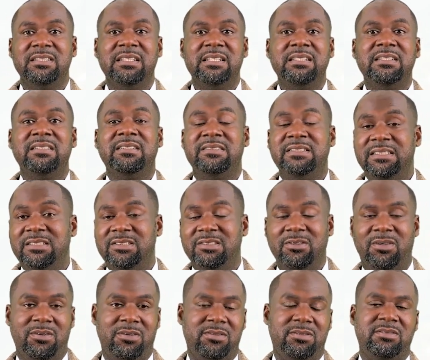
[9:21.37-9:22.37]

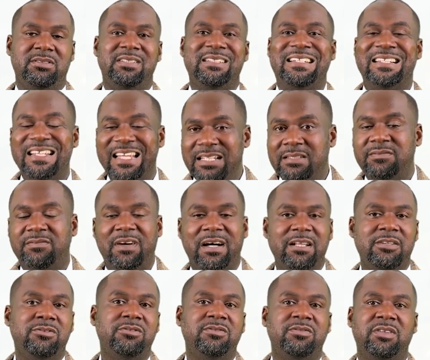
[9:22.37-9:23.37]
increase or create
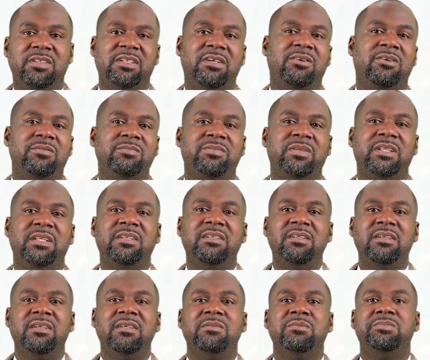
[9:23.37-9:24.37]
value for the company,
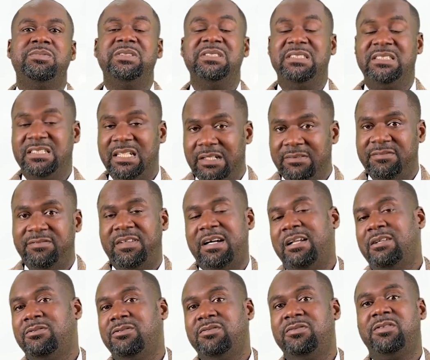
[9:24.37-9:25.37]
preserve
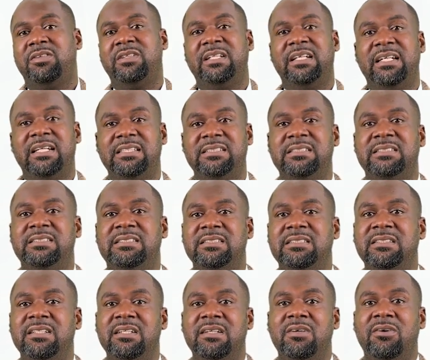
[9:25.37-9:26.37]
value for the
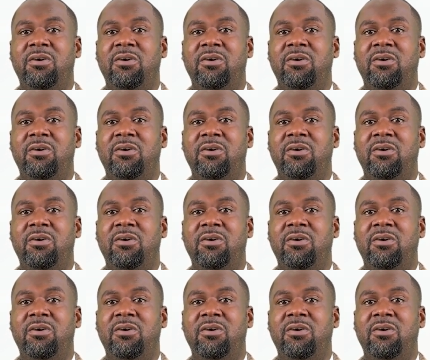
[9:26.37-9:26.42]
entity,